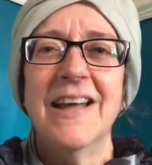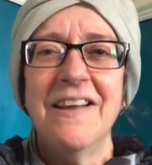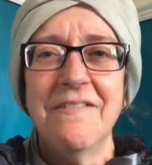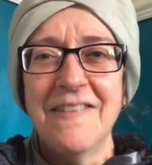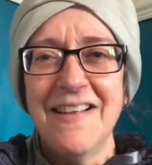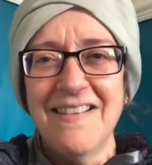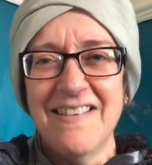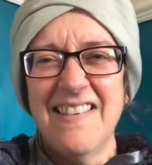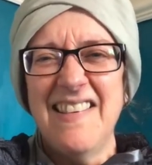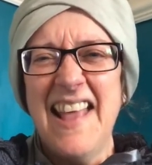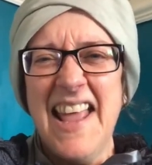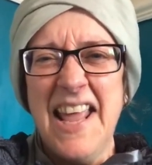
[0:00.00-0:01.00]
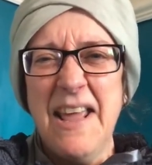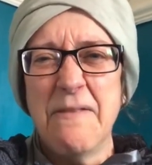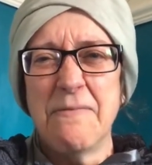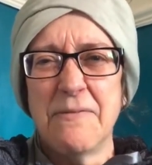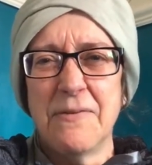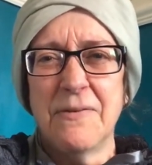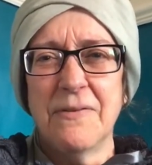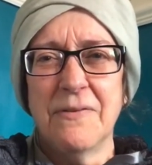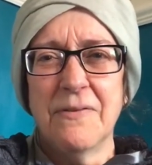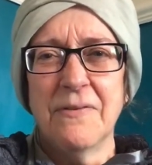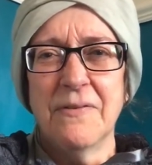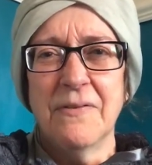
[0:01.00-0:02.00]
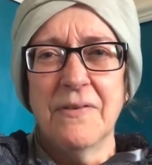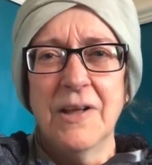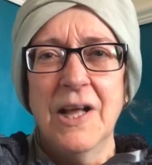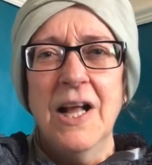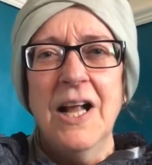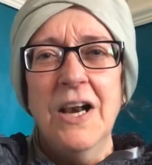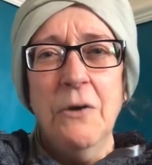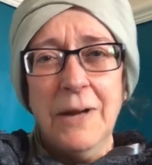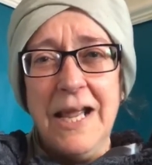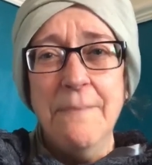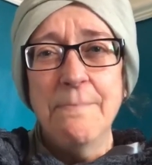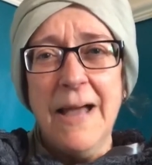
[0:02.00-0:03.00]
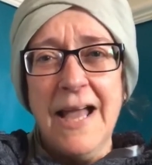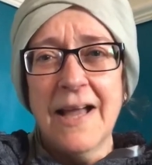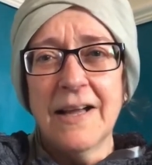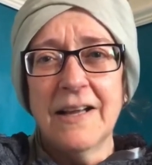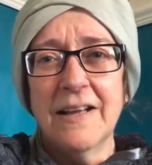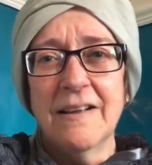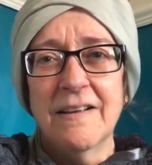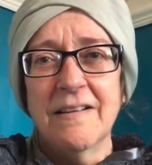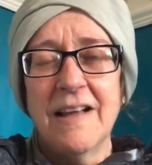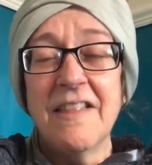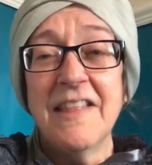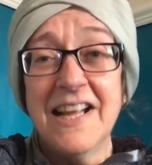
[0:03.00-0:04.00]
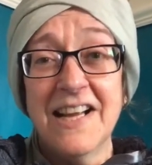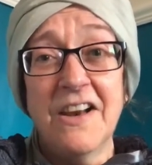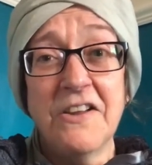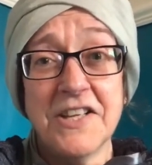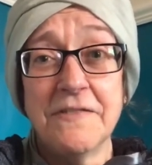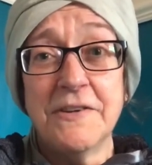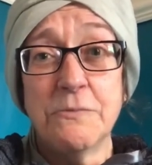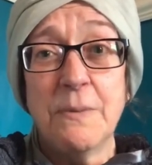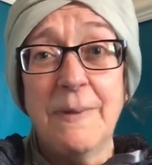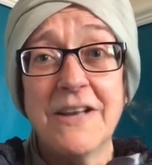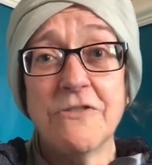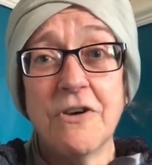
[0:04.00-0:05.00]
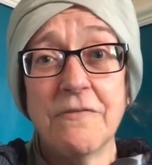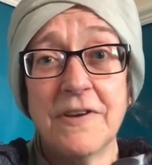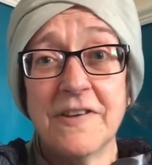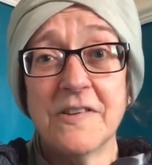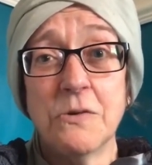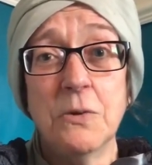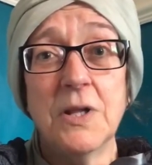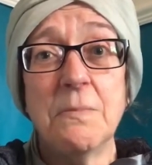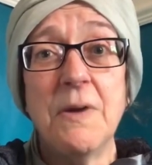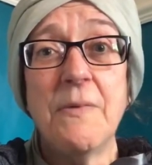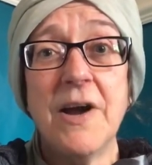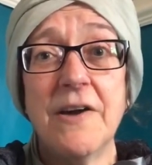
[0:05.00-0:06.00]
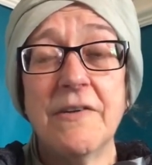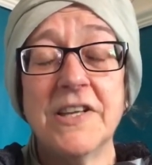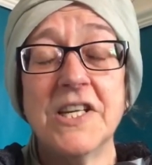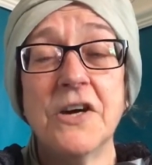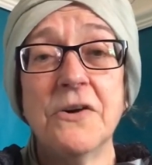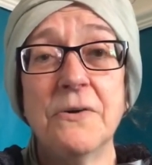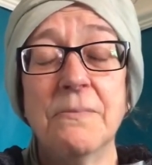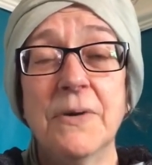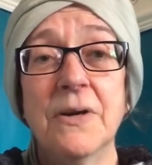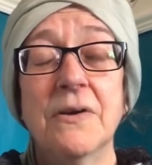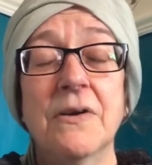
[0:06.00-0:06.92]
it felt safe. Looking back, I think a lot of us were better off at school than we were at home.